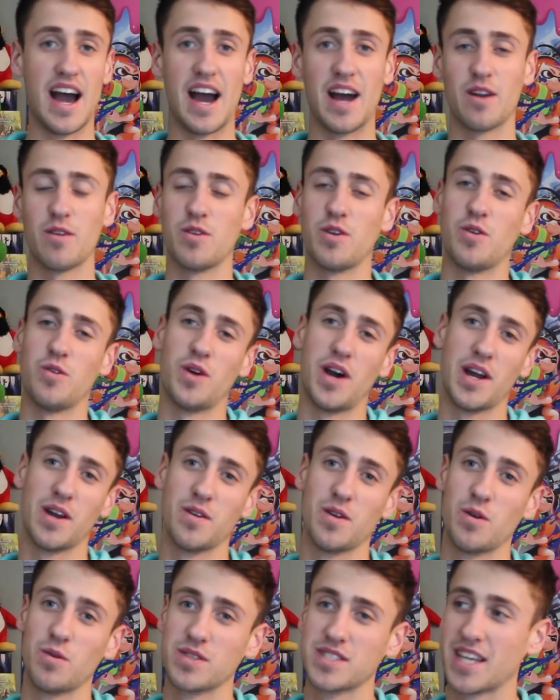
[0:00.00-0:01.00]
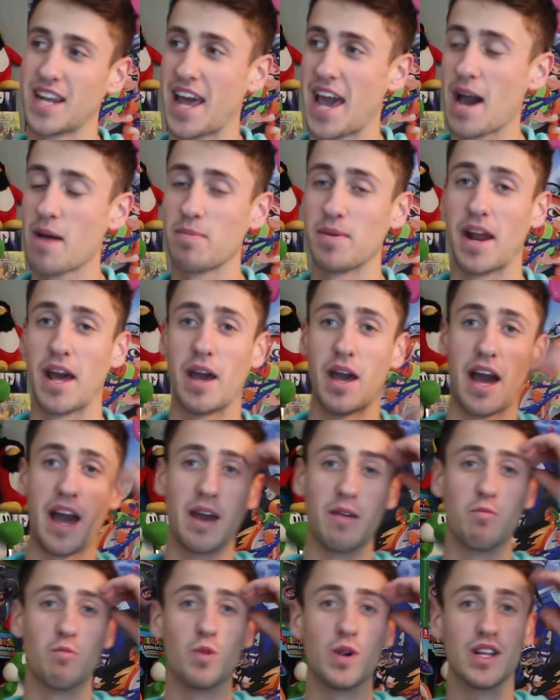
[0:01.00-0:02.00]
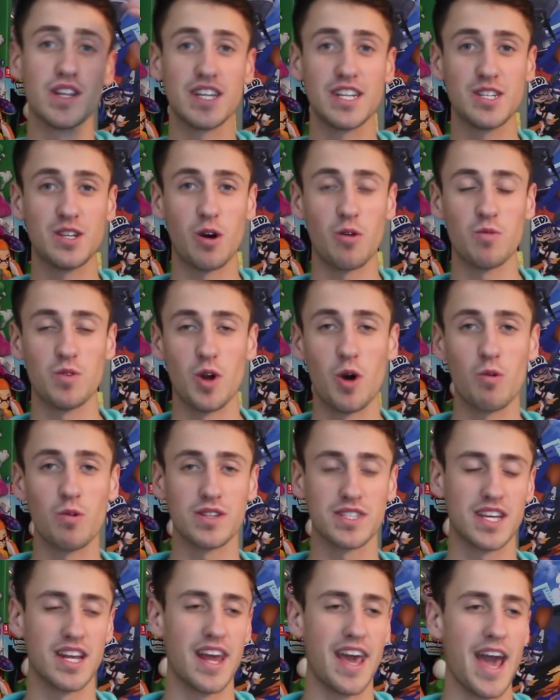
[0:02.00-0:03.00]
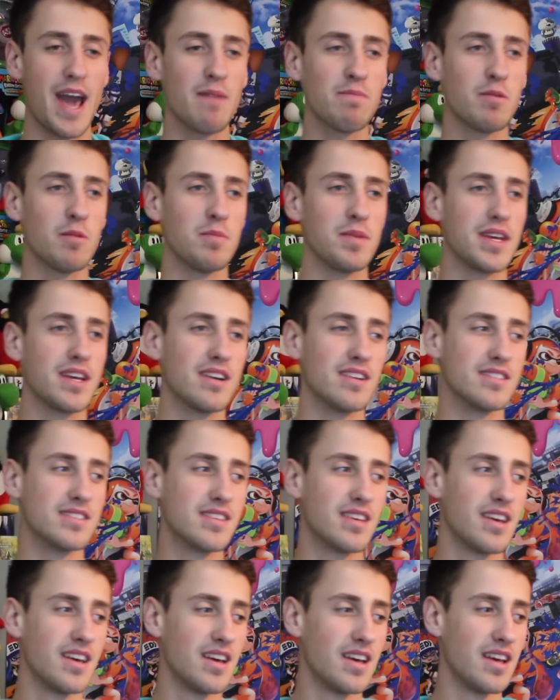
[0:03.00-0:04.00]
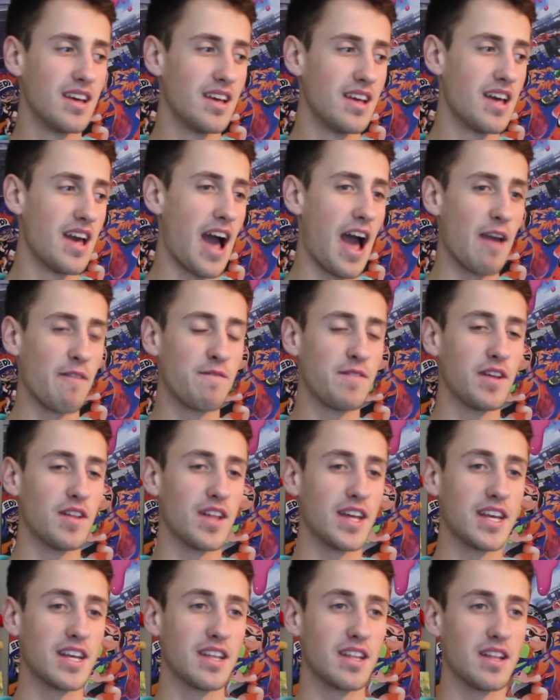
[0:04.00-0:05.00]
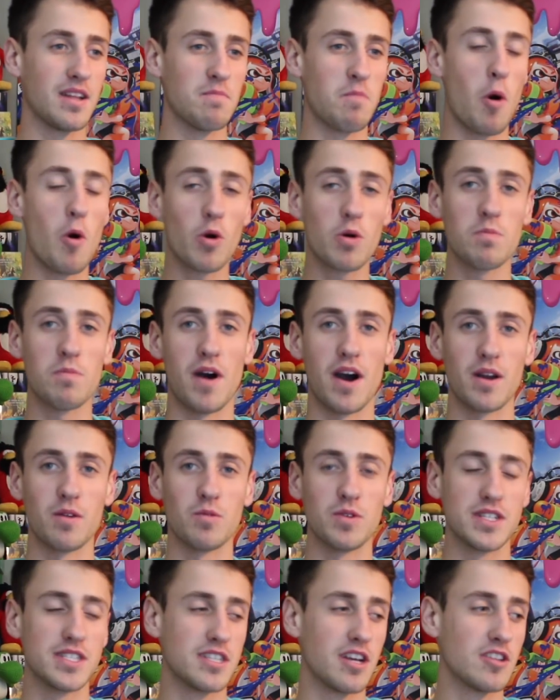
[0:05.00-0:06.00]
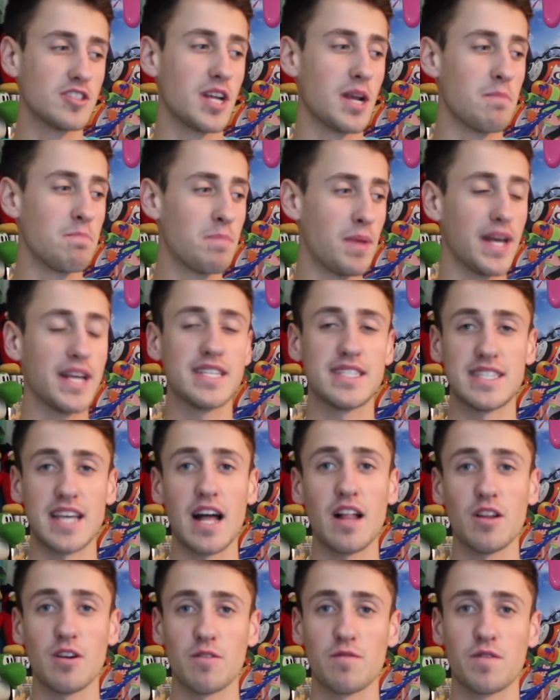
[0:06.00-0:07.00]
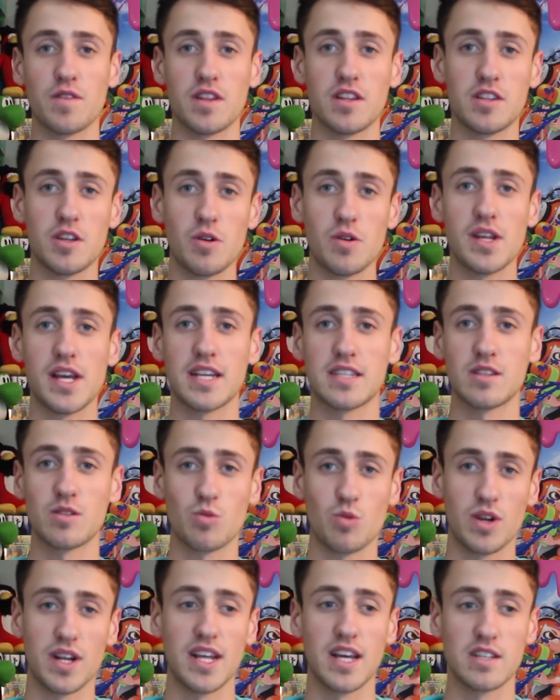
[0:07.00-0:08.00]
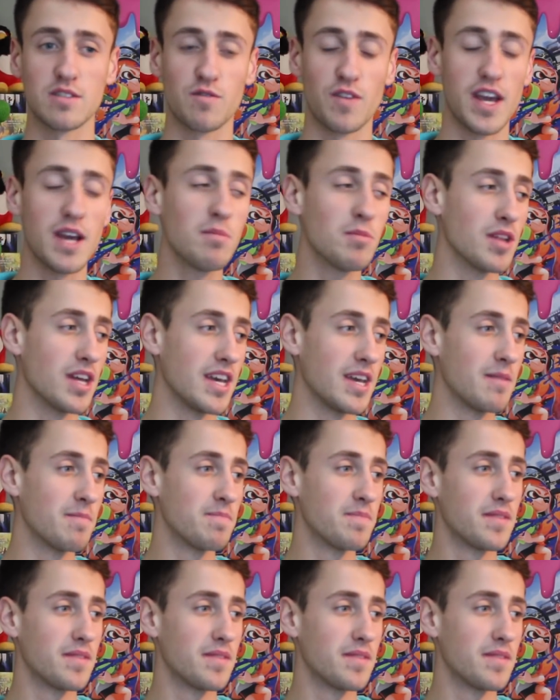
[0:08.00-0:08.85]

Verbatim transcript: I don't know. I don't know what's gonna happen. I, I really don't know what's gonna happen because I feel like Pokemon was such a big seller for the 2DS and 3DS family,